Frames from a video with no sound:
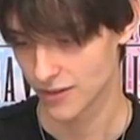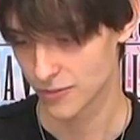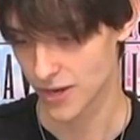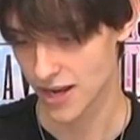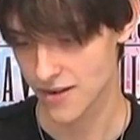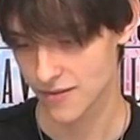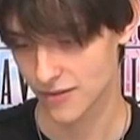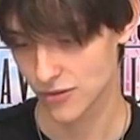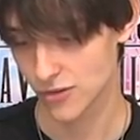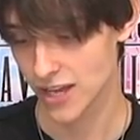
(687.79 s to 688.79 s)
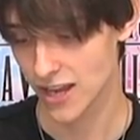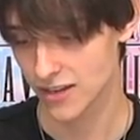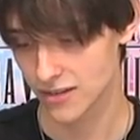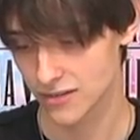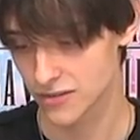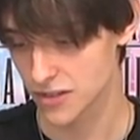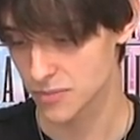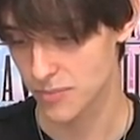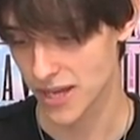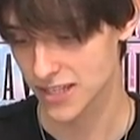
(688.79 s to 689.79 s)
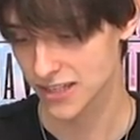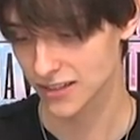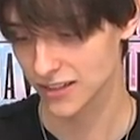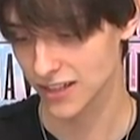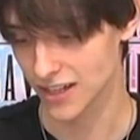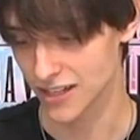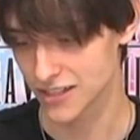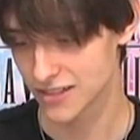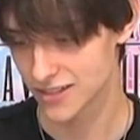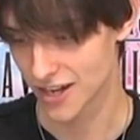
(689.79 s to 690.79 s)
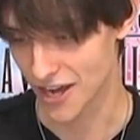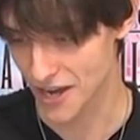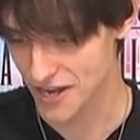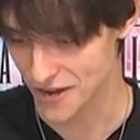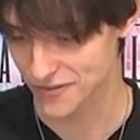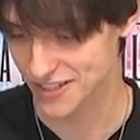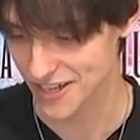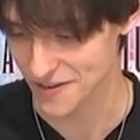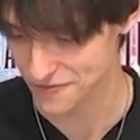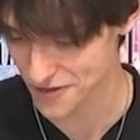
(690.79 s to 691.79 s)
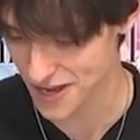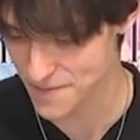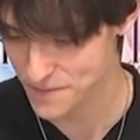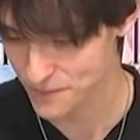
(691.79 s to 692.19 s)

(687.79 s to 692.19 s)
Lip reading: Right? You get just basically a ton of stuff, right?